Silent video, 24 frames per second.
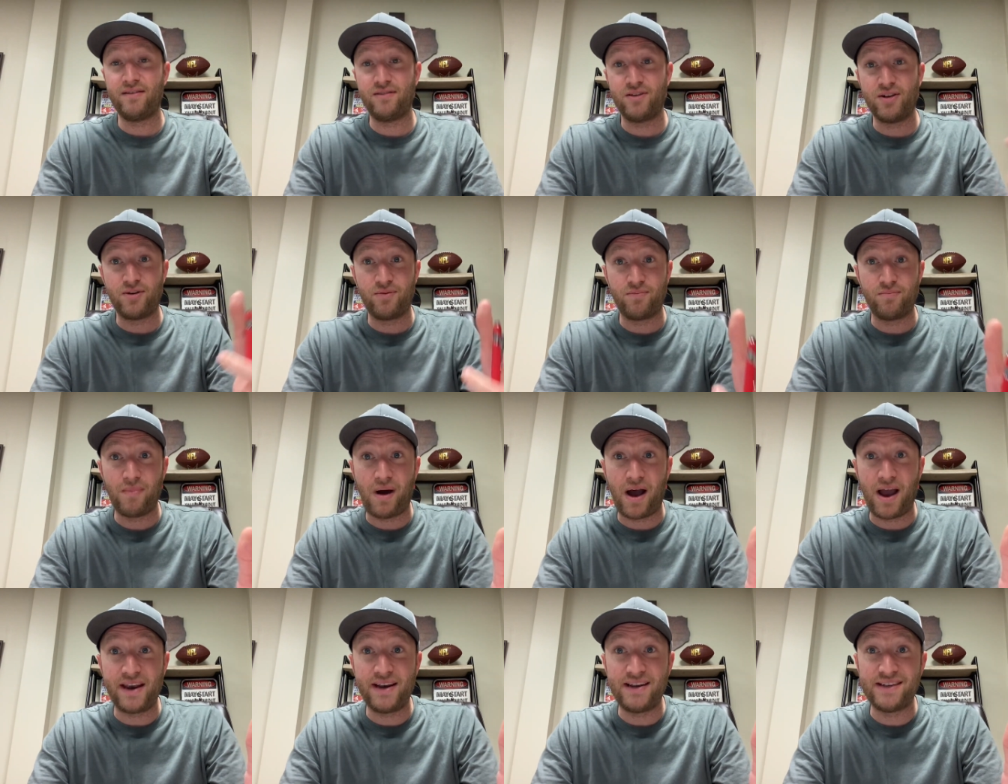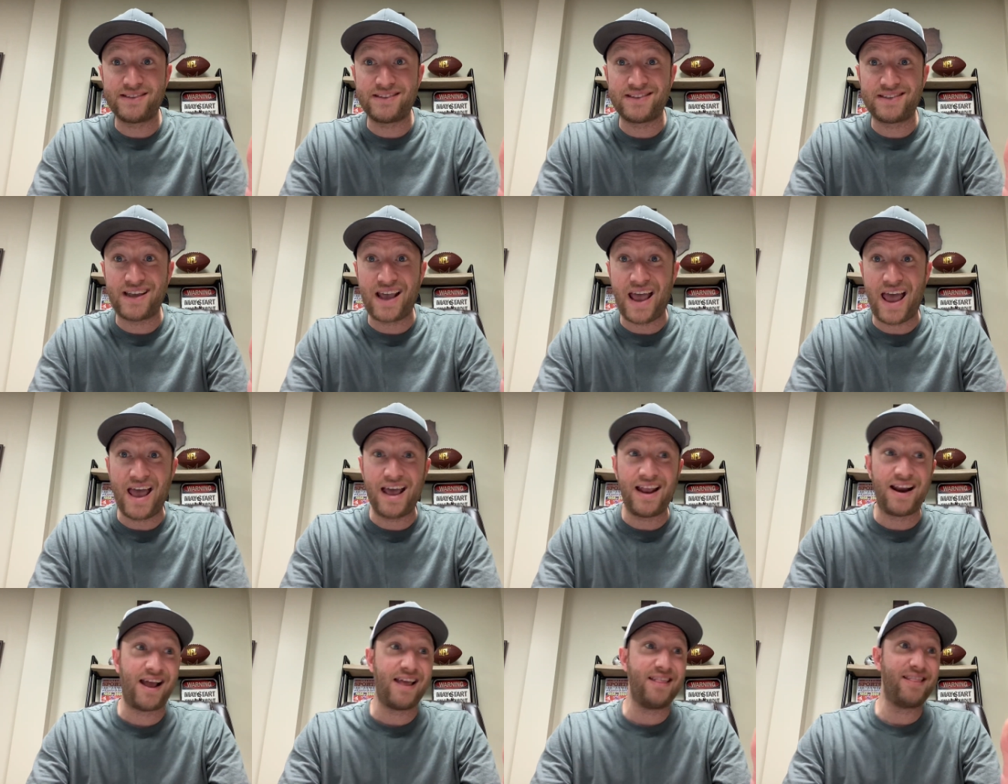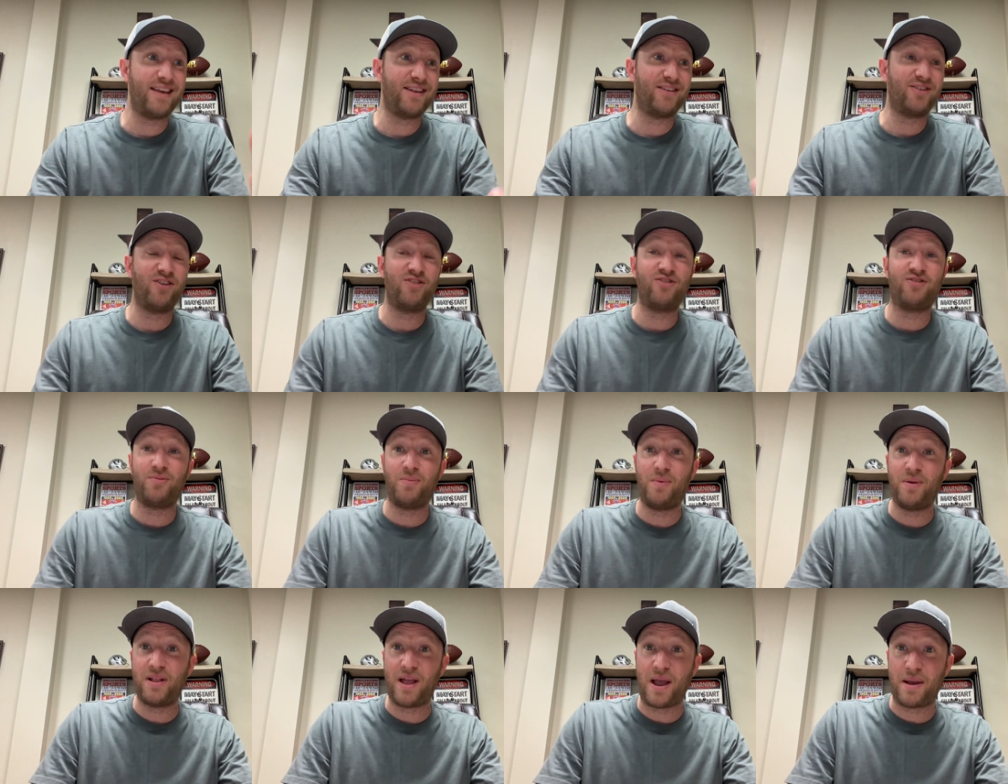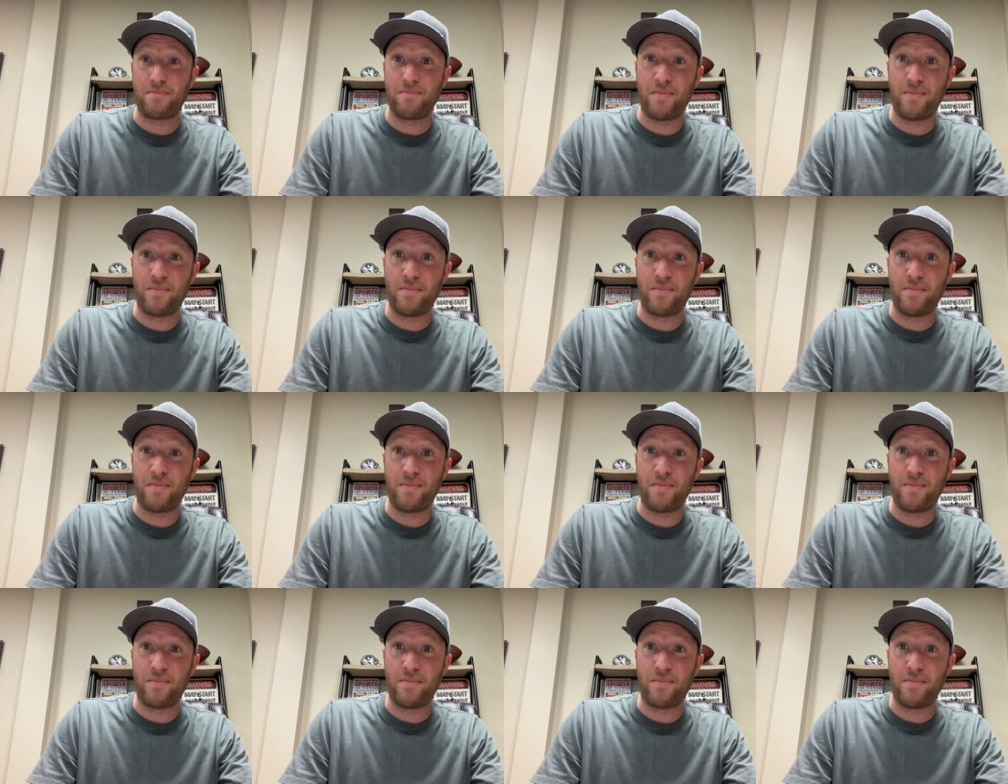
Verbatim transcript: They're minus 10. I think they should be like